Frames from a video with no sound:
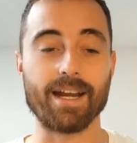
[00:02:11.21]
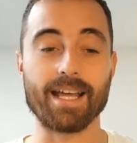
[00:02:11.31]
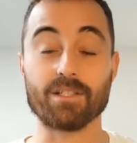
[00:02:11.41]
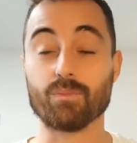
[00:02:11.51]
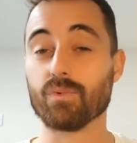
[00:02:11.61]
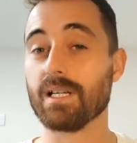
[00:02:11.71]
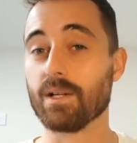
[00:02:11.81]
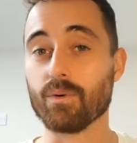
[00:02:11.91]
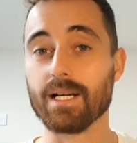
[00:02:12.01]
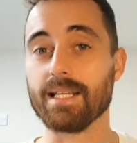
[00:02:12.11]
It had some
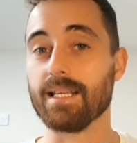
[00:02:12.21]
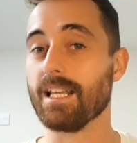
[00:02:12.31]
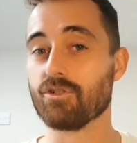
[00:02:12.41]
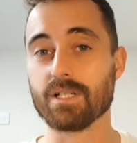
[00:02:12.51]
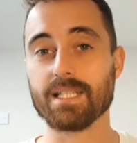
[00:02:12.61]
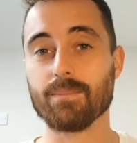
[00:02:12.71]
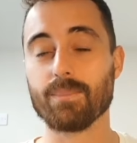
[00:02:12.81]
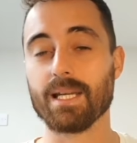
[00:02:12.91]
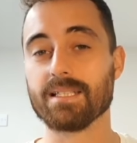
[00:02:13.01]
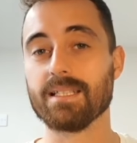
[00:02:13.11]
really interesting
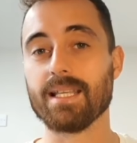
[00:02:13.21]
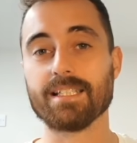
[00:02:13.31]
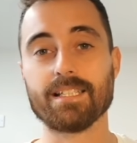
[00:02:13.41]
picks in there,